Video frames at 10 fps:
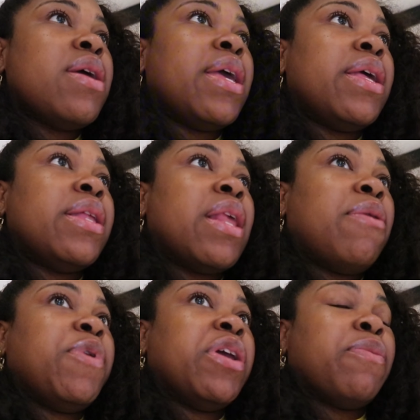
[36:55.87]
And now
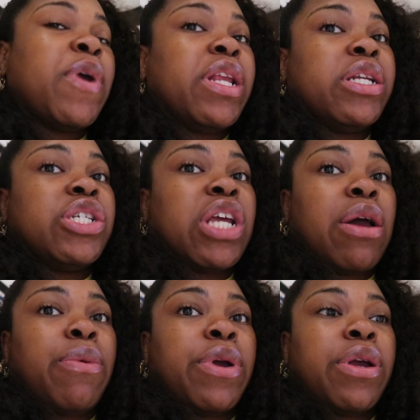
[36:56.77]
we getting ready to
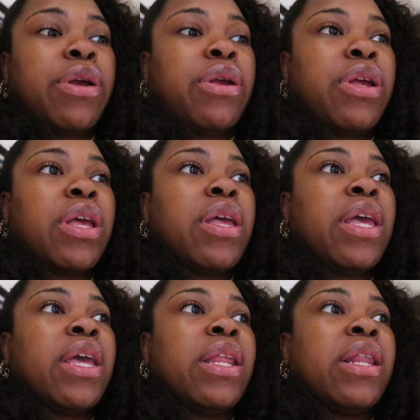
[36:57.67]
shower
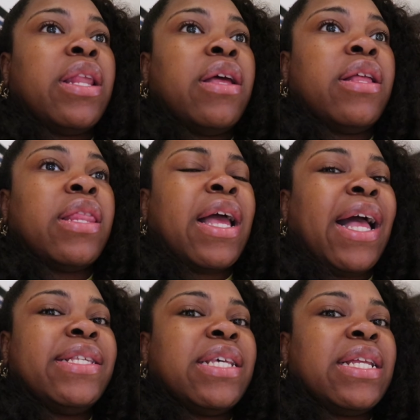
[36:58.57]
and like
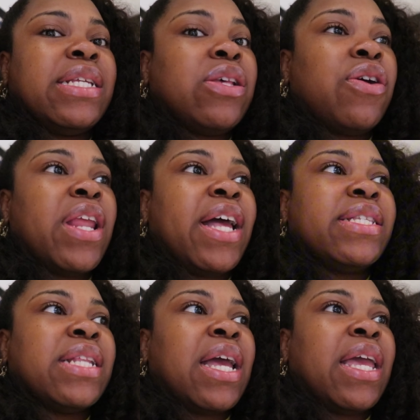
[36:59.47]
I said, it's our
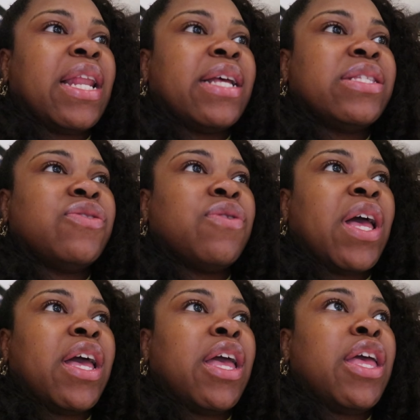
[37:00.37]
last night and I still
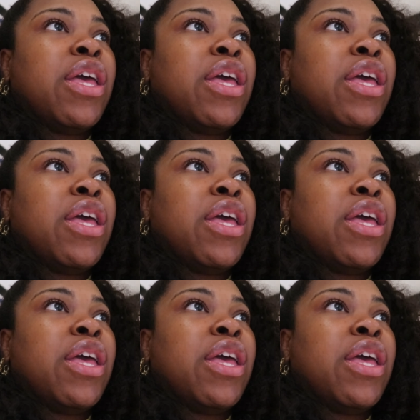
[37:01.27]
got